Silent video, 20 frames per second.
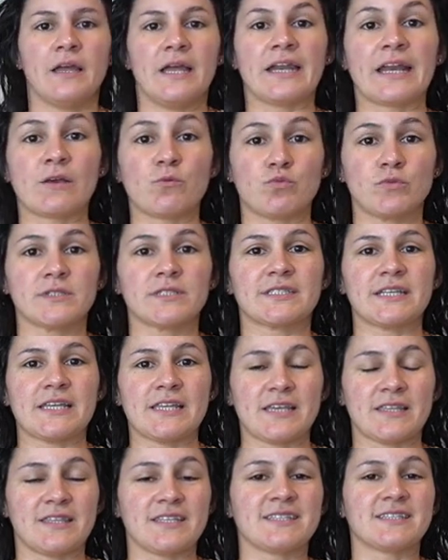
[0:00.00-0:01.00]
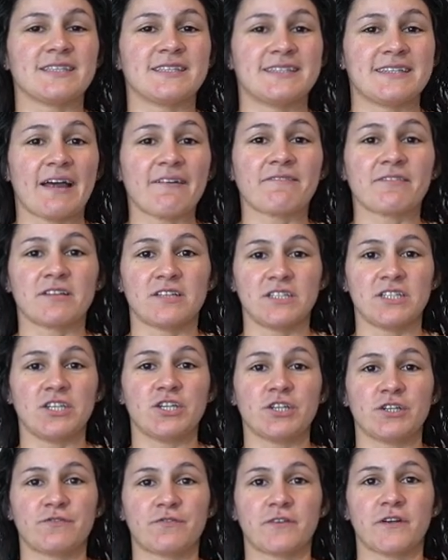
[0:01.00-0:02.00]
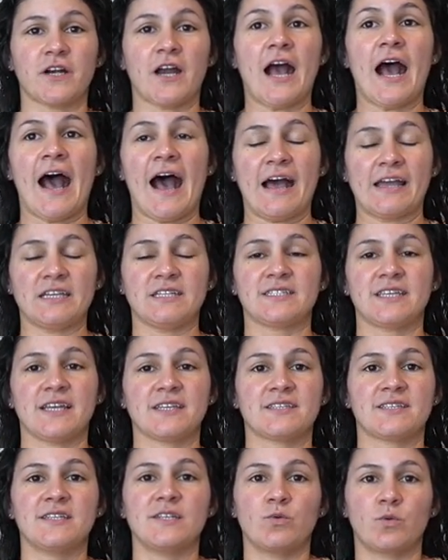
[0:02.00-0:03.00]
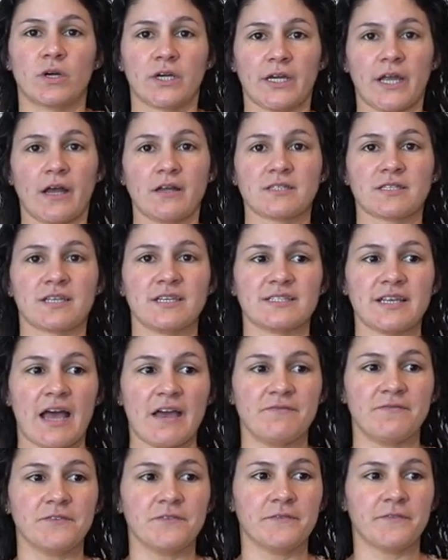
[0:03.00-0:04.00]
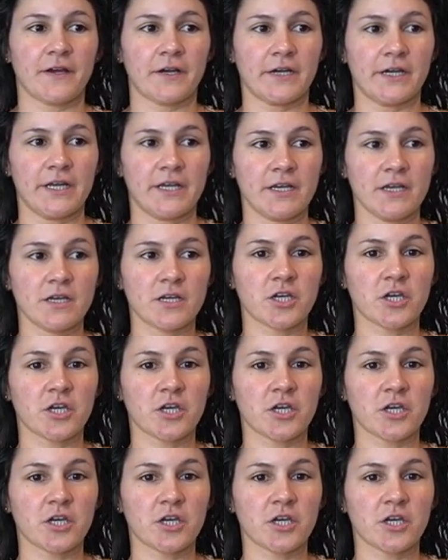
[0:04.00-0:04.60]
And I will say that this is definitely good for high intensity workouts because I feel very